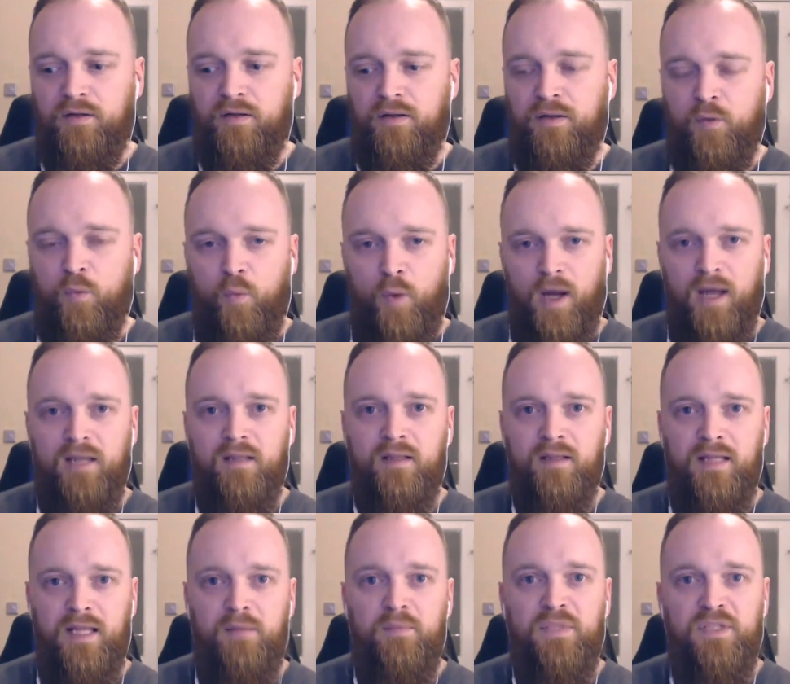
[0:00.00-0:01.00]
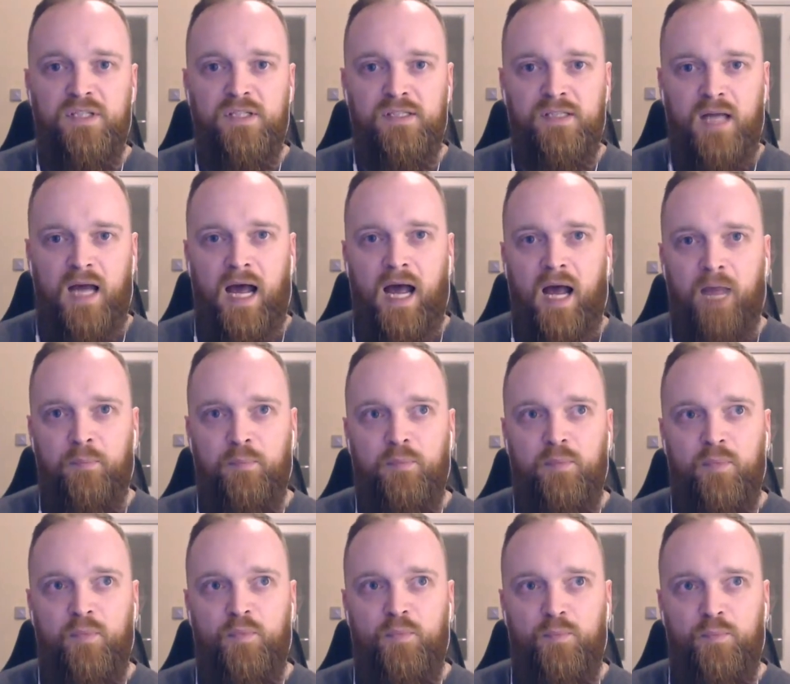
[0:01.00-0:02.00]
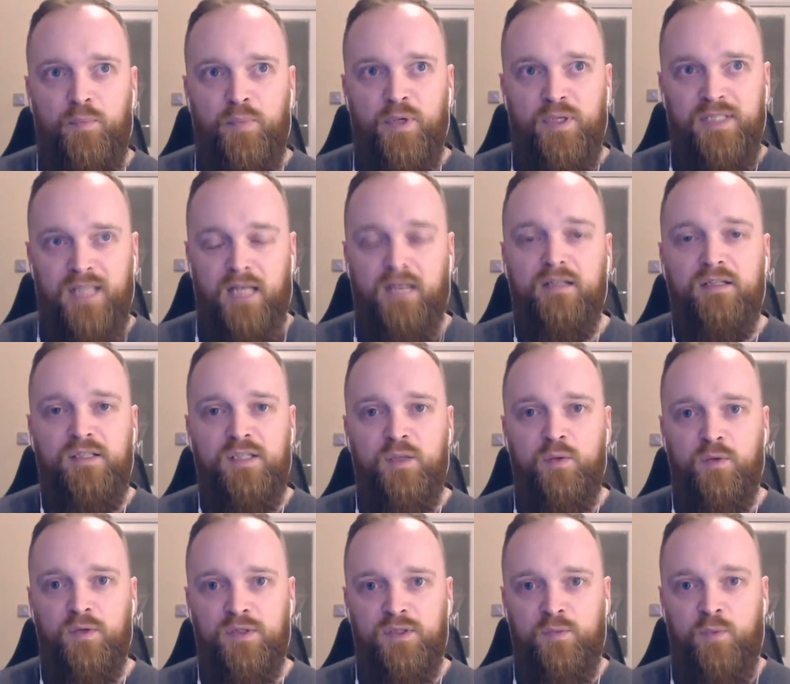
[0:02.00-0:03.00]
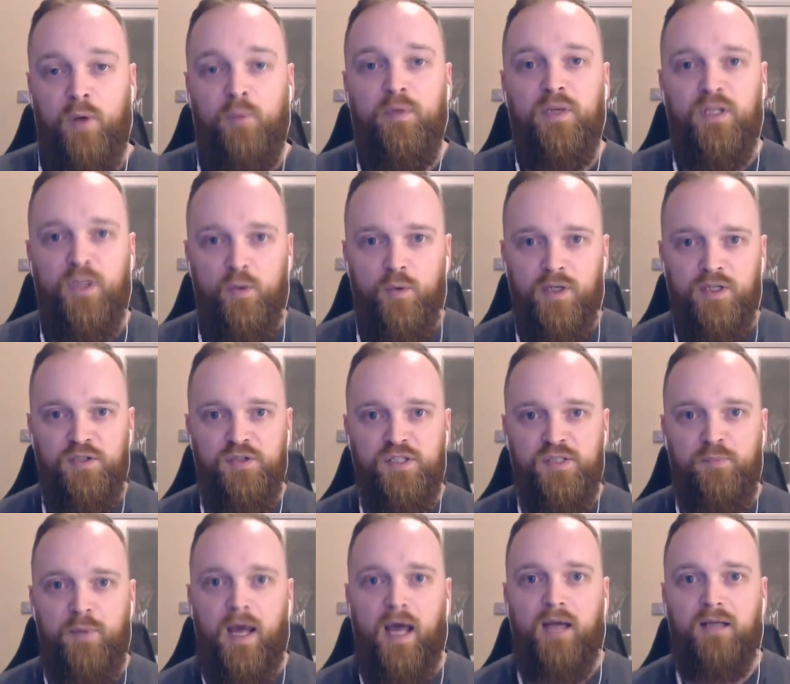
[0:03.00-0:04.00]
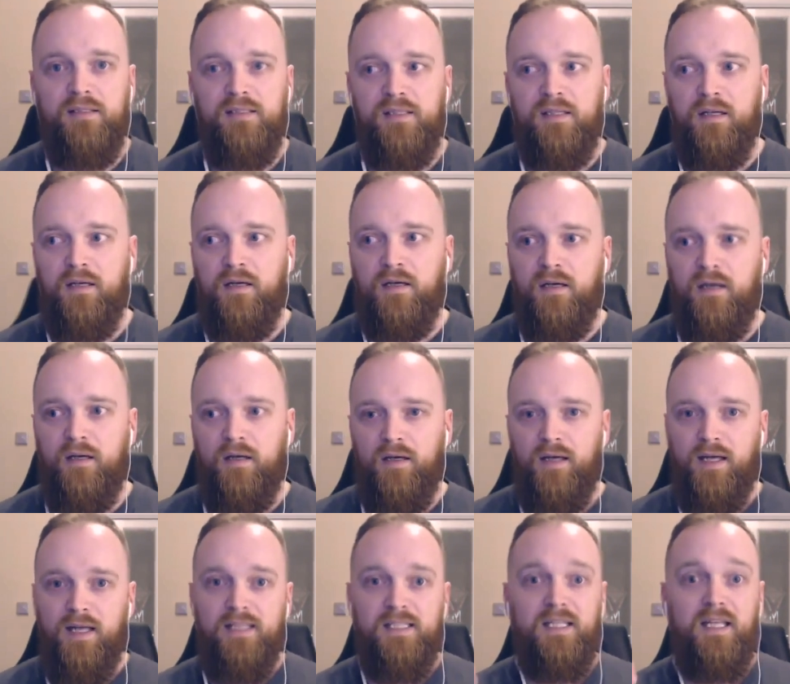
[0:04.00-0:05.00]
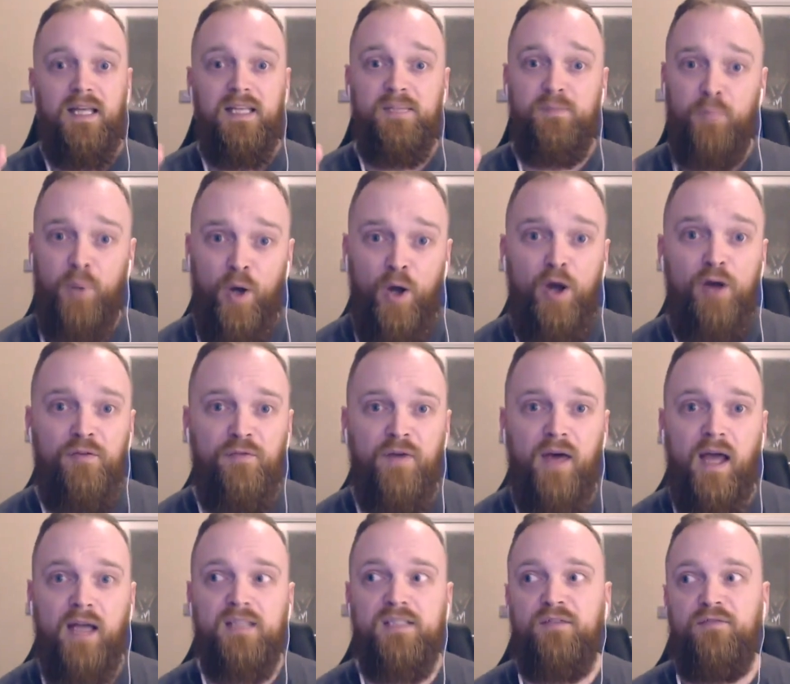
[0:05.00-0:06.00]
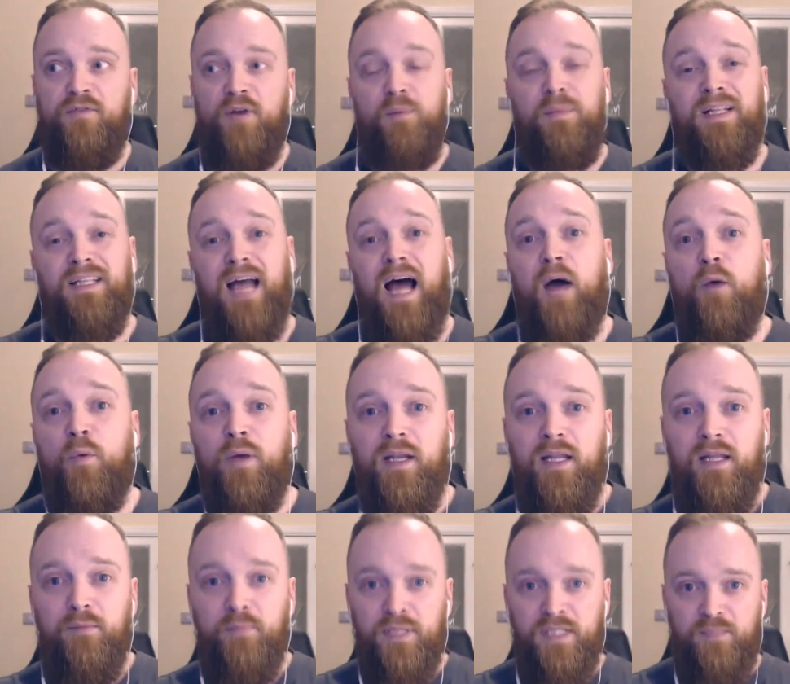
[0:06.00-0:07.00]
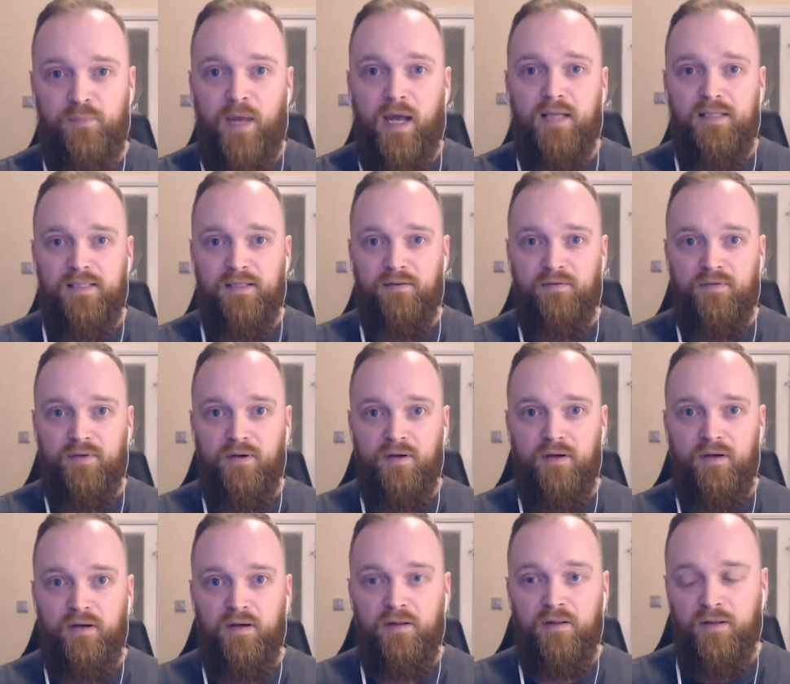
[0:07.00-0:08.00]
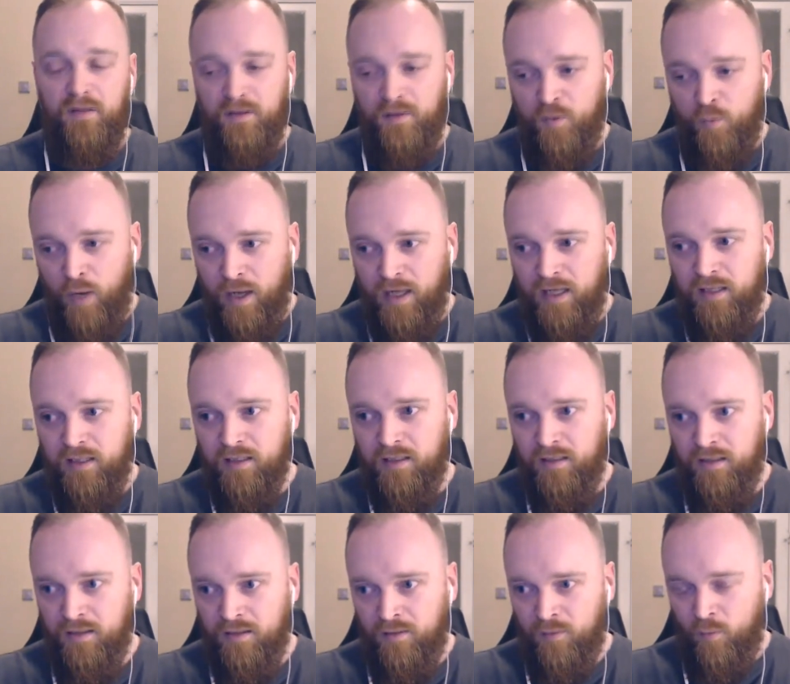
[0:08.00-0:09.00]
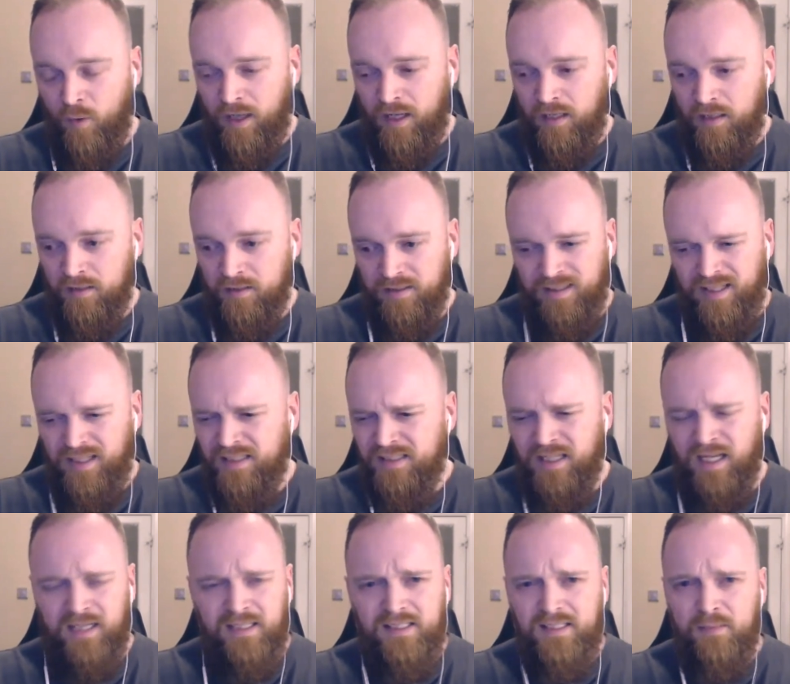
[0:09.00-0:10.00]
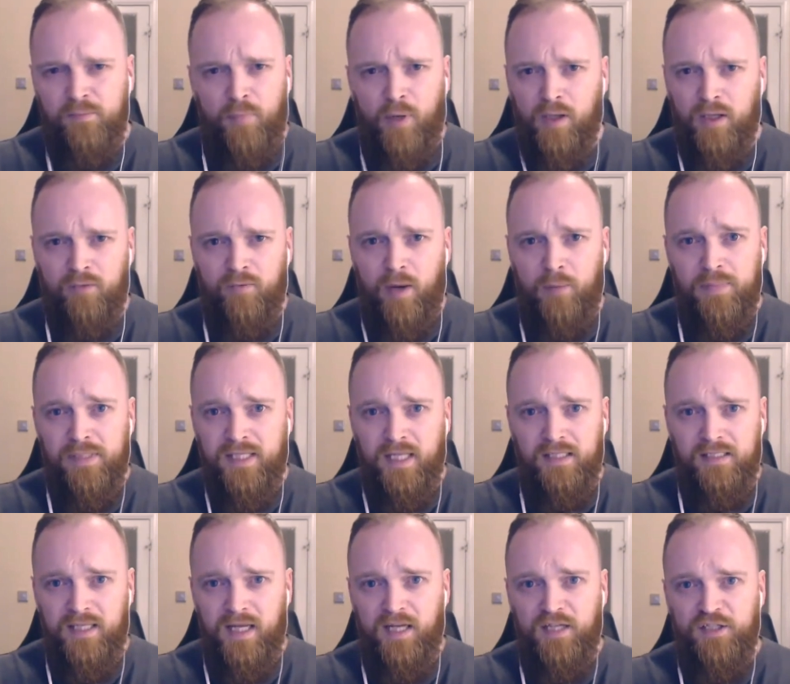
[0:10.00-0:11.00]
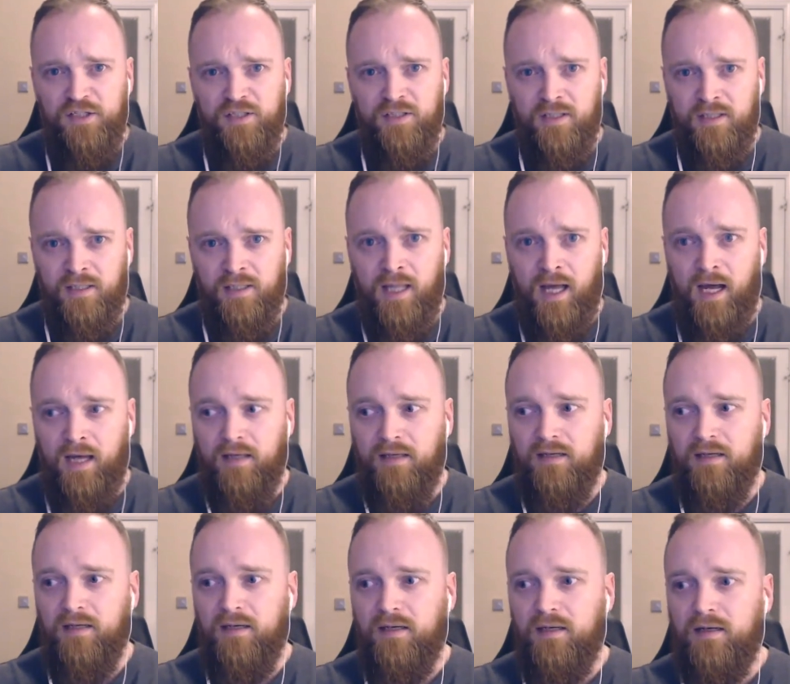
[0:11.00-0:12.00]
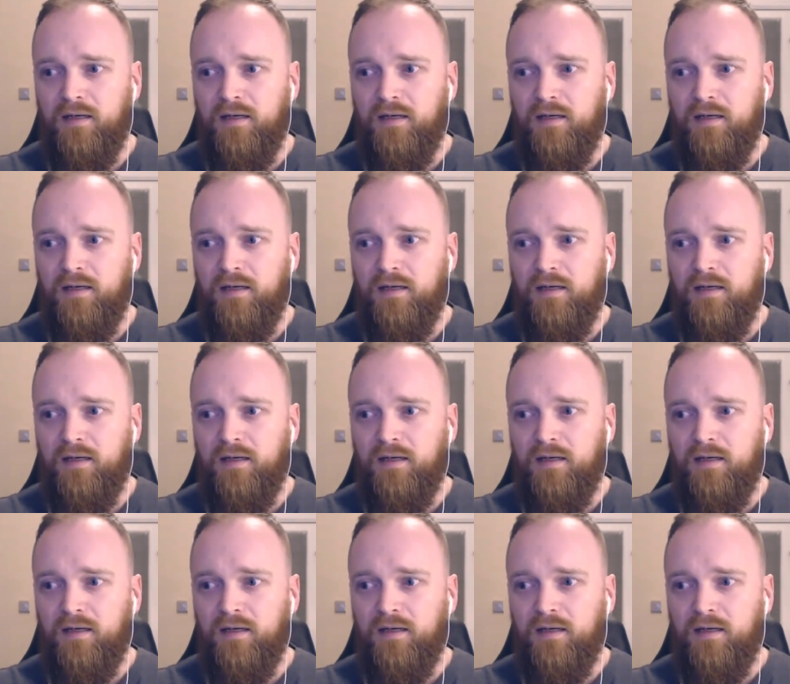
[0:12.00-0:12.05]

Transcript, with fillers: the way that the images are presented to us when we do introspect is is perfect from a Darwinian perspective. The the way the way things like symbolic representation and the like